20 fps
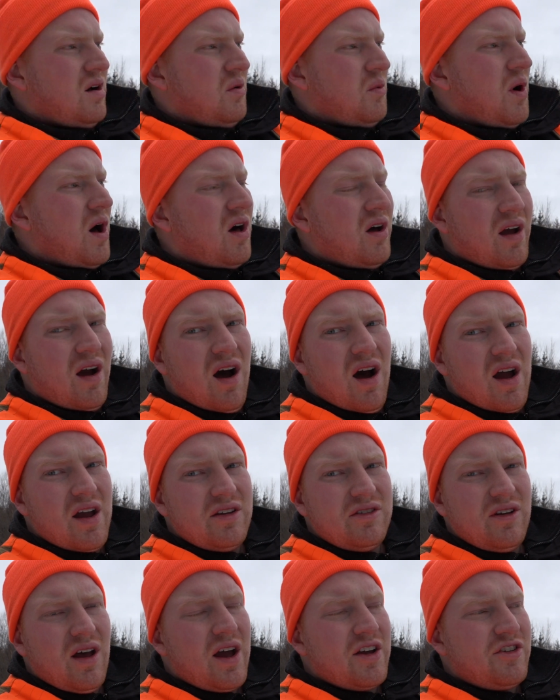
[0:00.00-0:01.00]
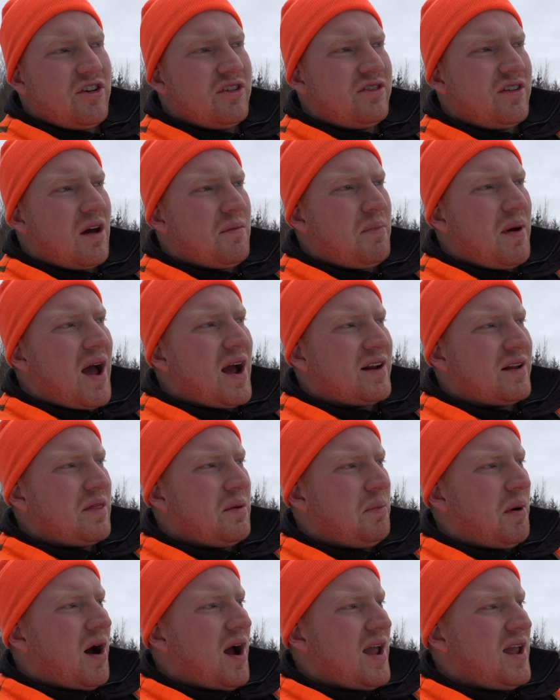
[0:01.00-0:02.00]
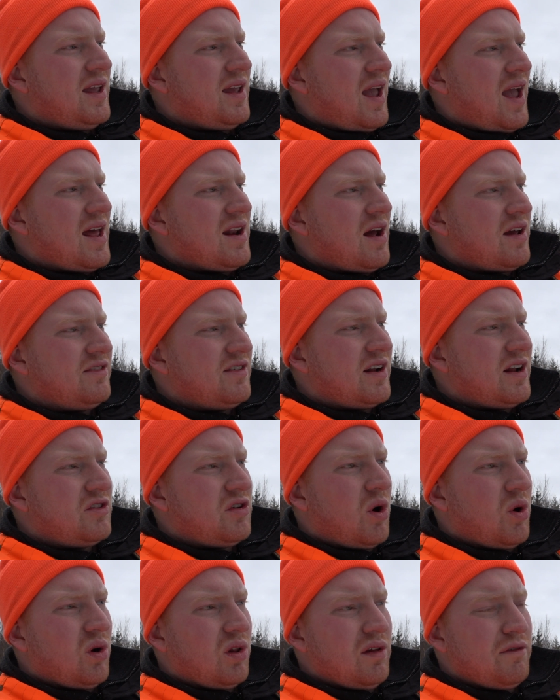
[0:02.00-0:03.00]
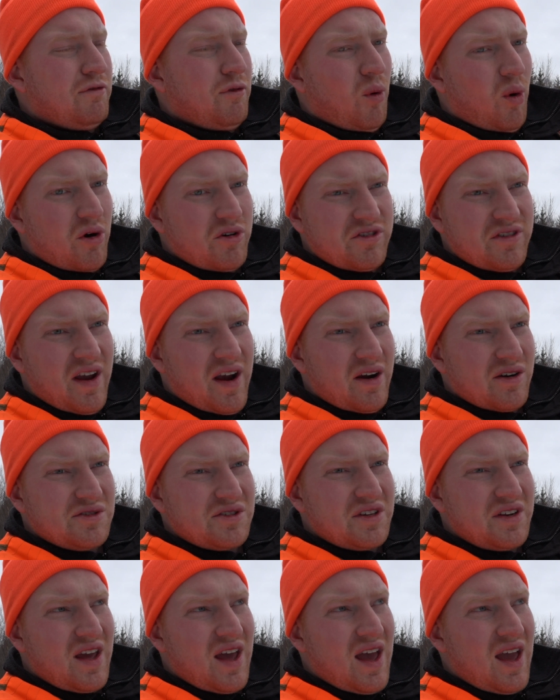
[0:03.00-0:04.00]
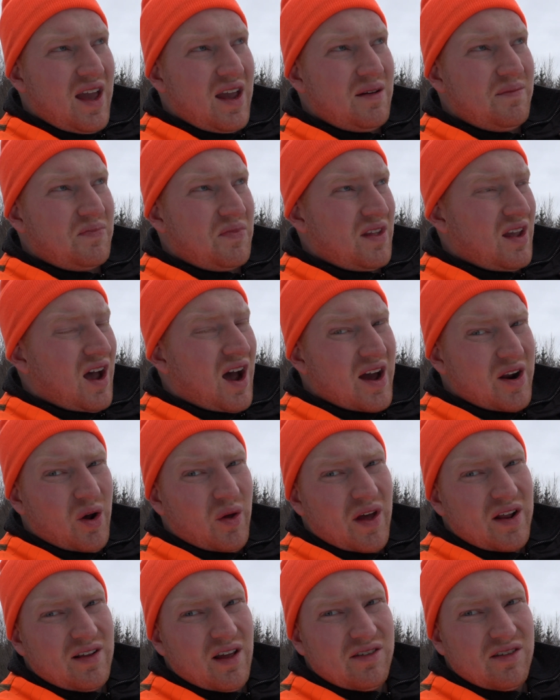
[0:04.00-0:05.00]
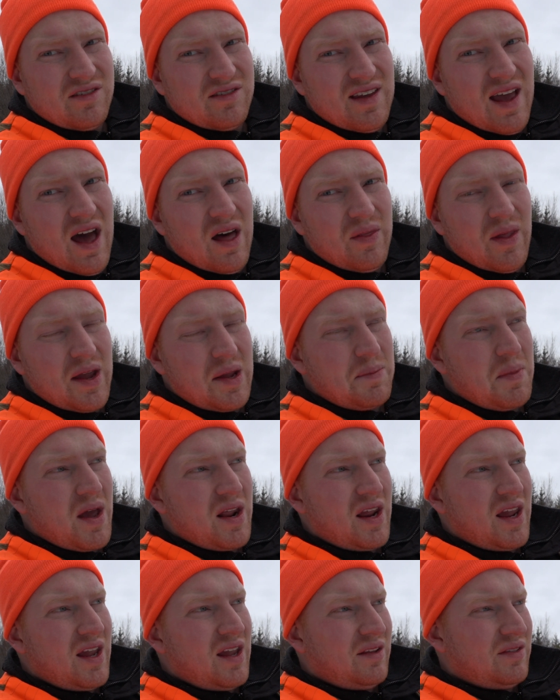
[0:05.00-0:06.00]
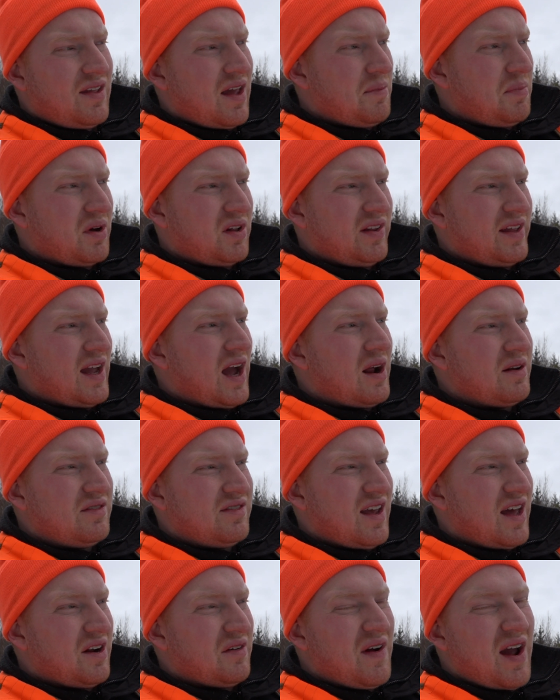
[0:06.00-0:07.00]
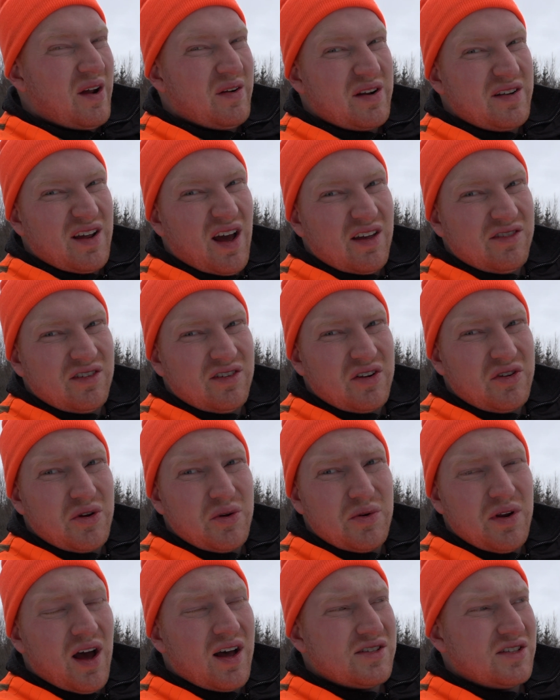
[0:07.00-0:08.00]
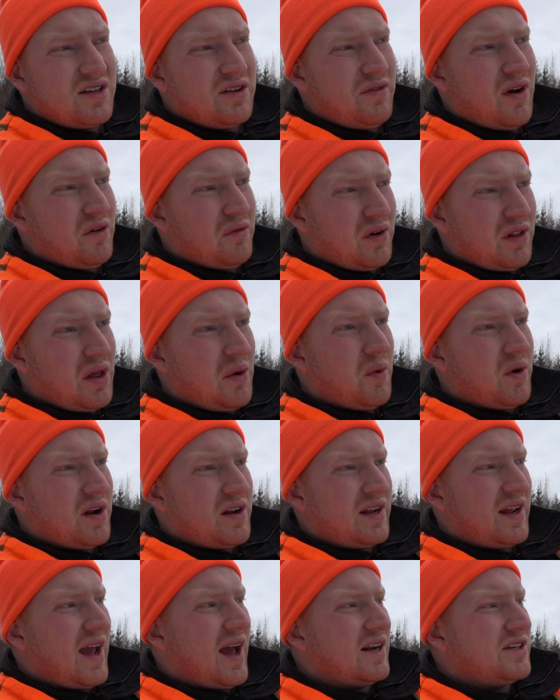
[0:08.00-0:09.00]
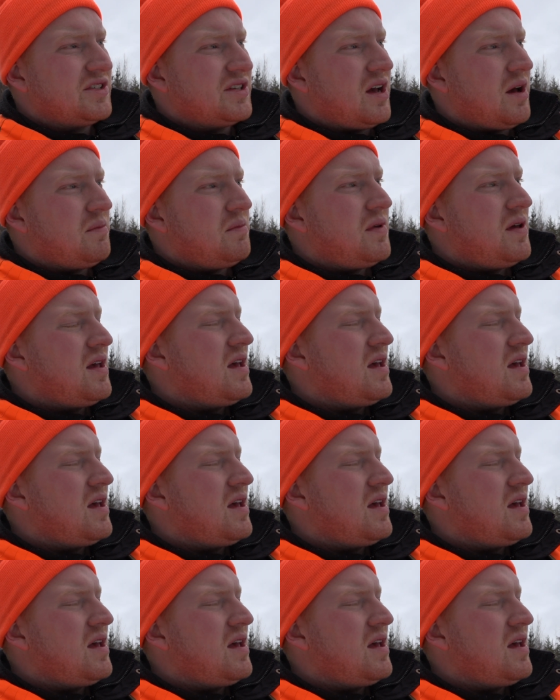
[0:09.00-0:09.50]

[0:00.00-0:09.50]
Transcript: Well, guys, I just got back to the bike and I set a total of 4 snares today. I know that doesn't sound like many. Typically I'd set around a dozen to 2 dozen if I really wanted to catch some.